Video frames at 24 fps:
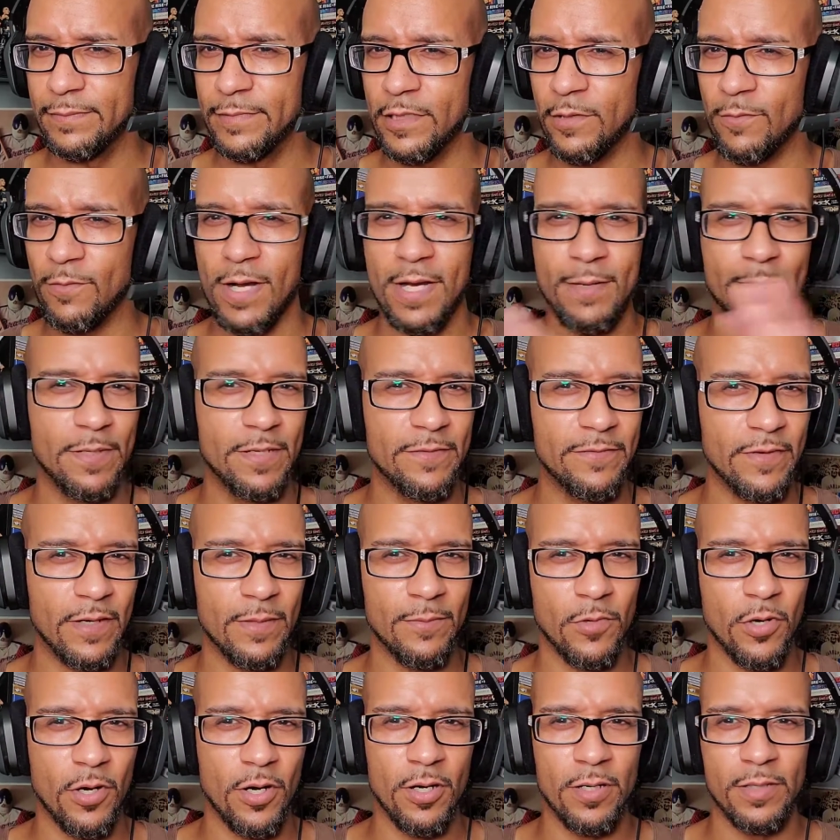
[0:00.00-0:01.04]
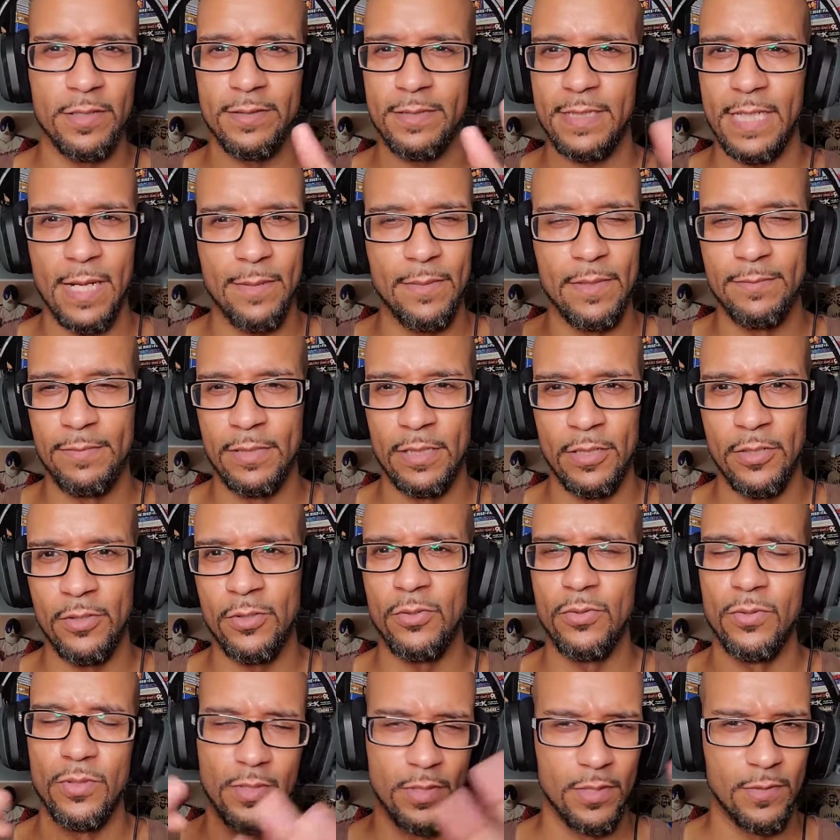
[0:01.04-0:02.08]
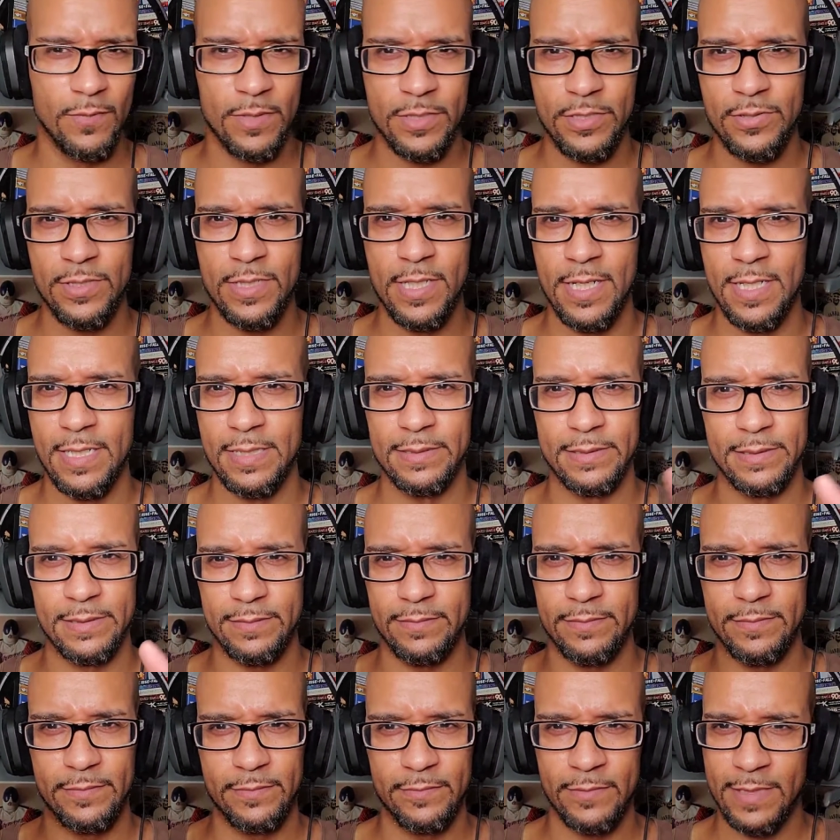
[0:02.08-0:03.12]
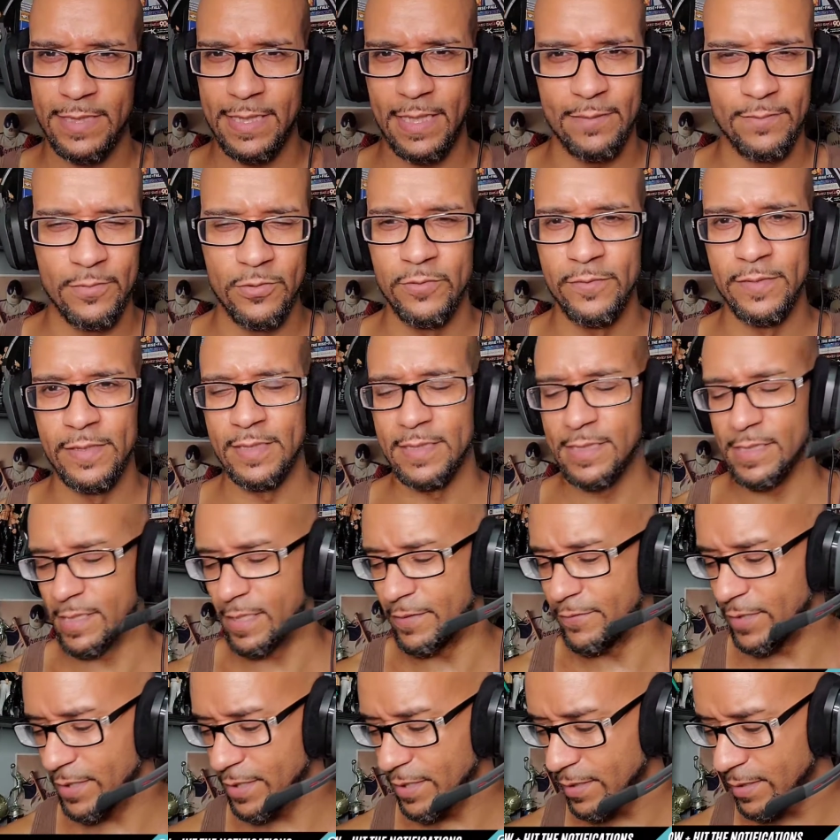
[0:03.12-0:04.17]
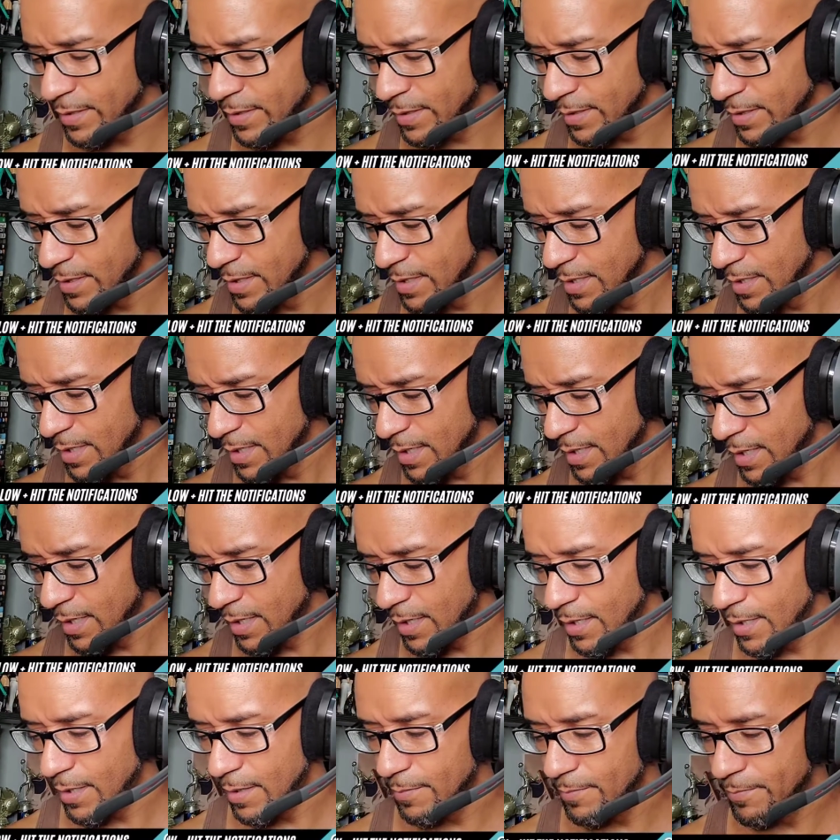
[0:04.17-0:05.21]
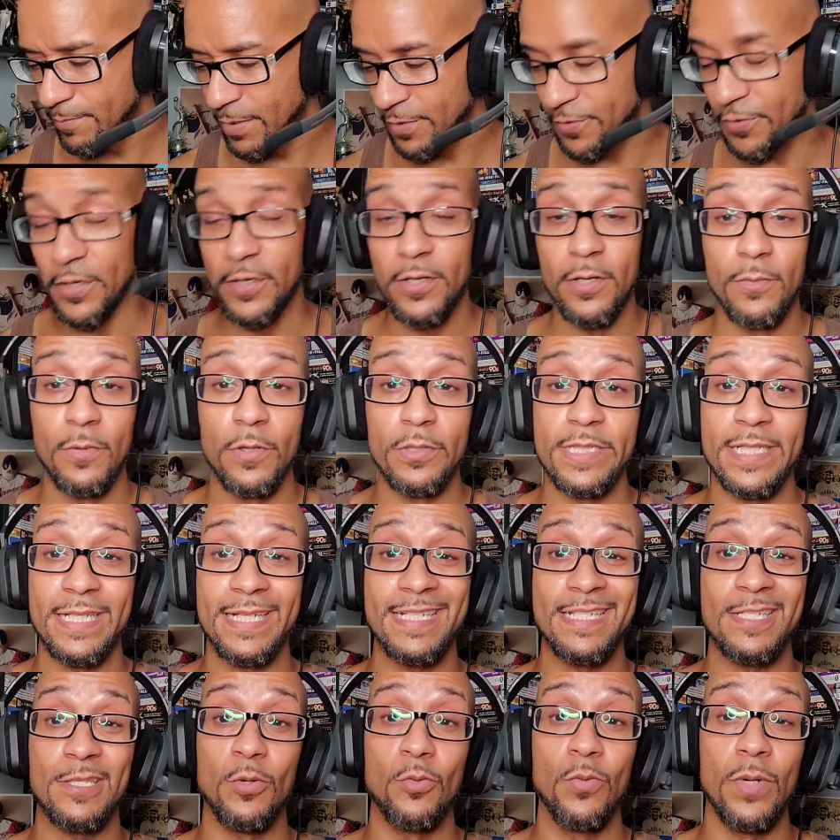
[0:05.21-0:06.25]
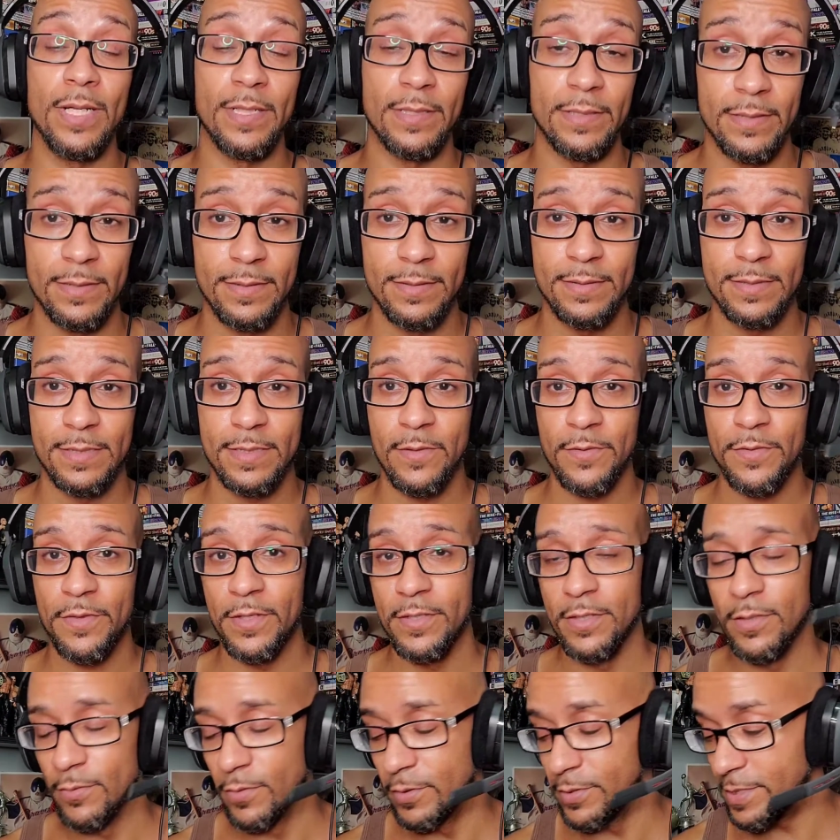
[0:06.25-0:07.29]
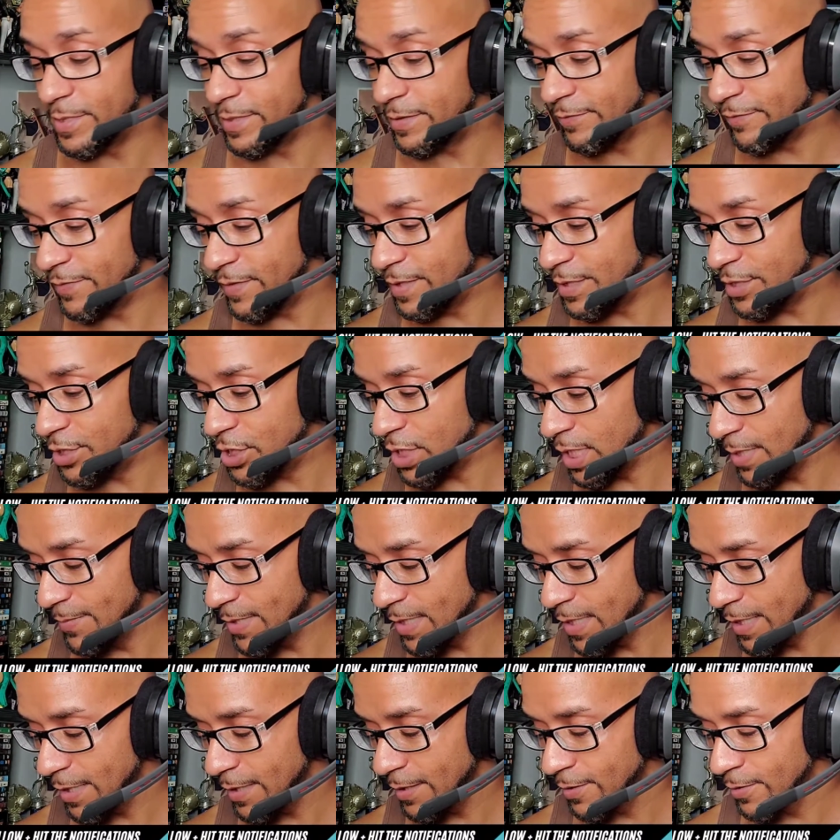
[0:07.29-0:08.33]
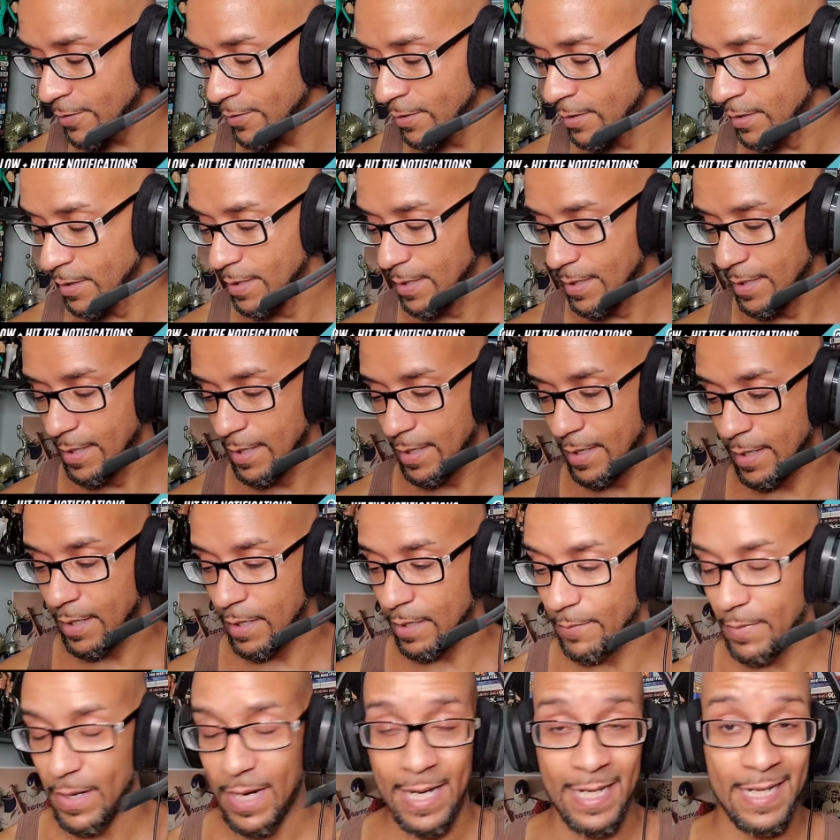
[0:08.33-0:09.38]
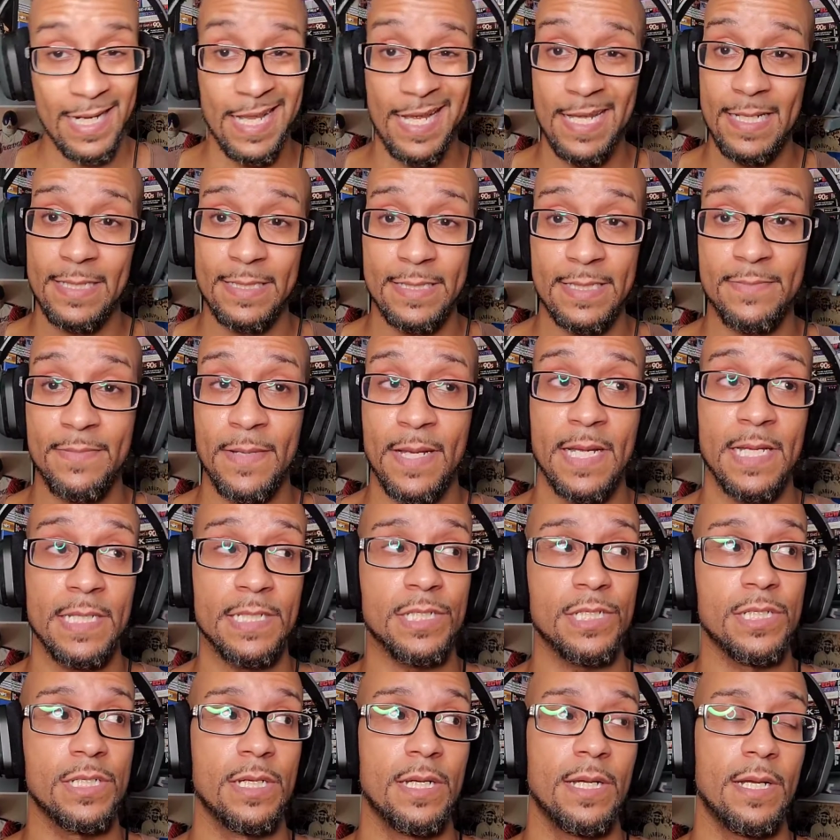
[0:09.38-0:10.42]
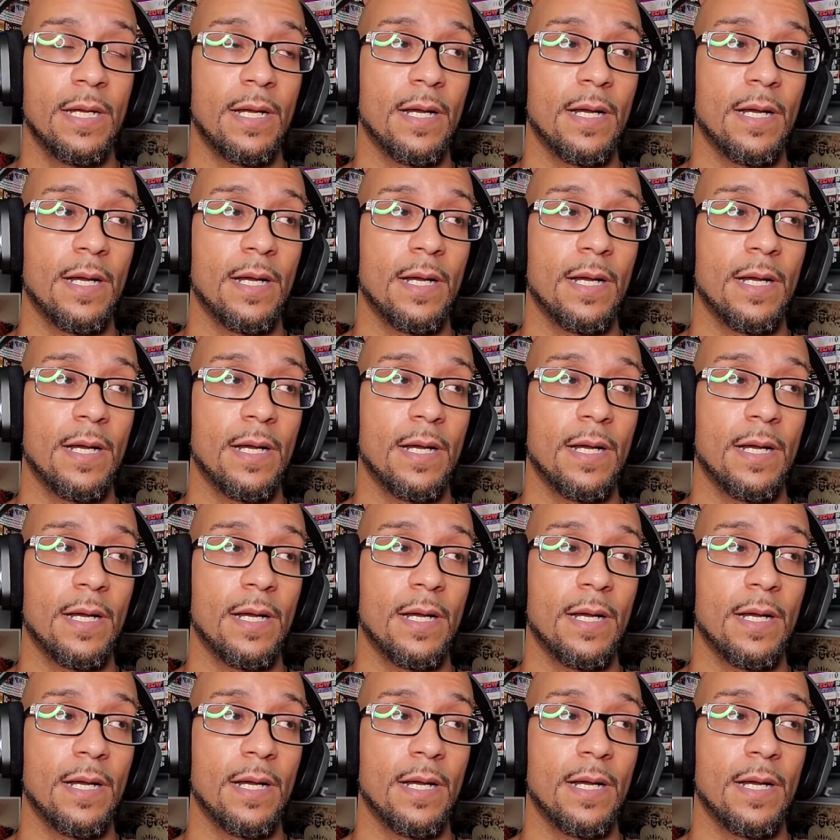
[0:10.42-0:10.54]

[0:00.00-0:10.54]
Correct me if I'm wrong. Comment below what that move is and everything. But Thunder Rosa gets the win. So Thunder Rosa defeats Jamie Hayter. I like this match.